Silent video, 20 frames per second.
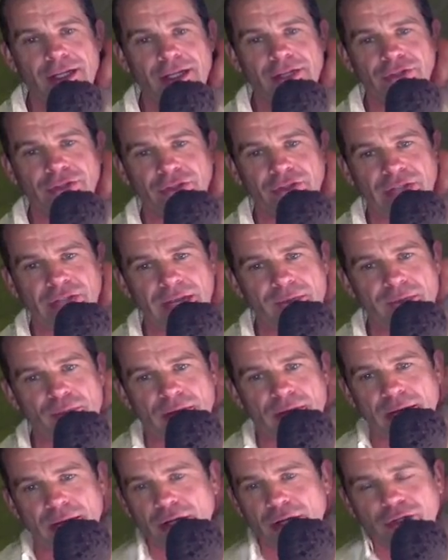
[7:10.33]
So Davey
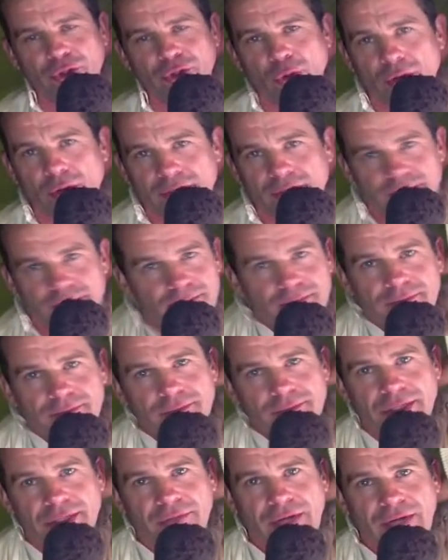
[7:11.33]
Brown, I could talk,
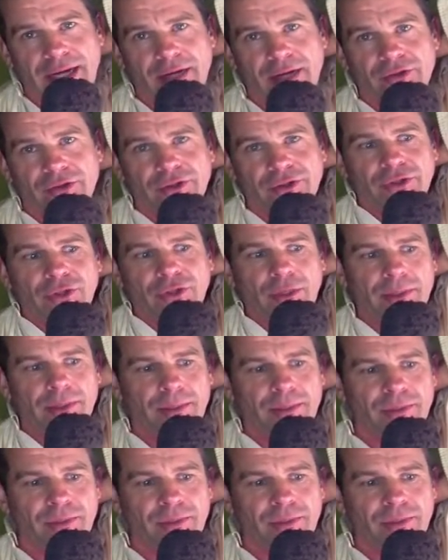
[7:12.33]
you know, for hours on this topic.